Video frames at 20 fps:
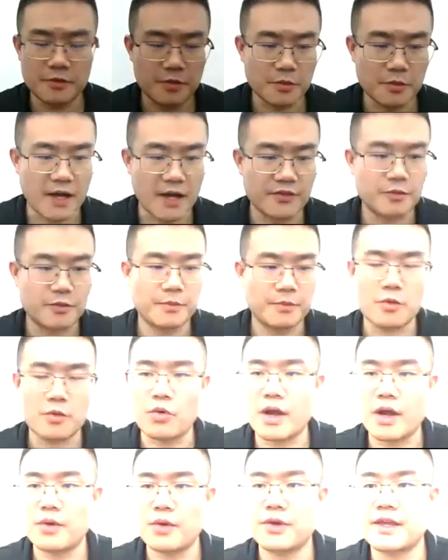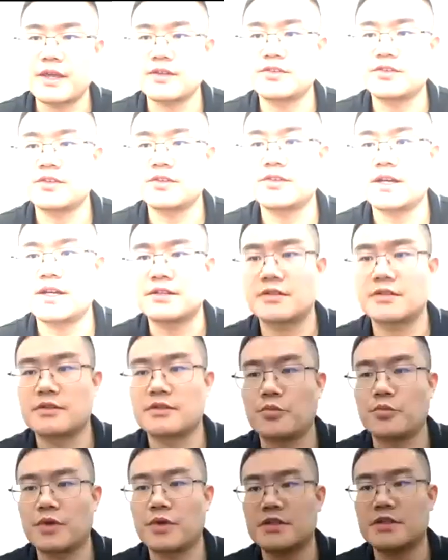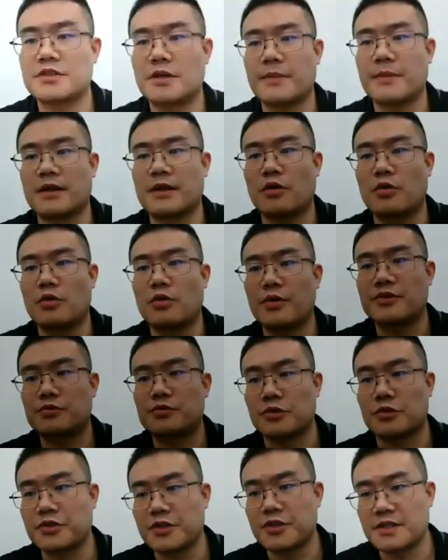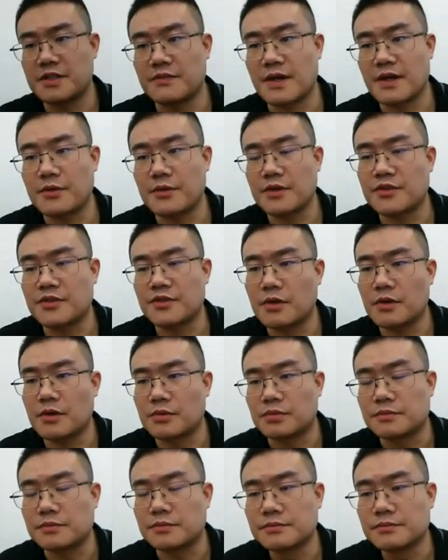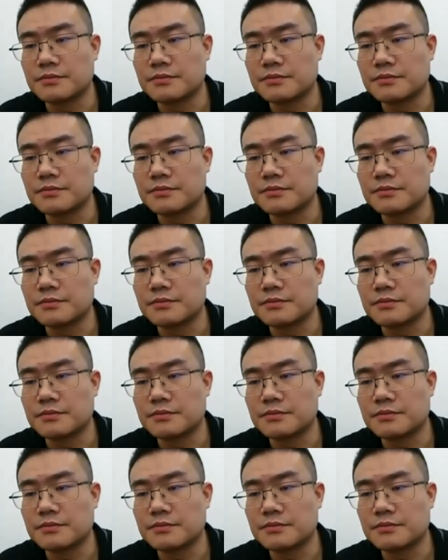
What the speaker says: people ask me why we can see that the wind turbine always rotate very slow.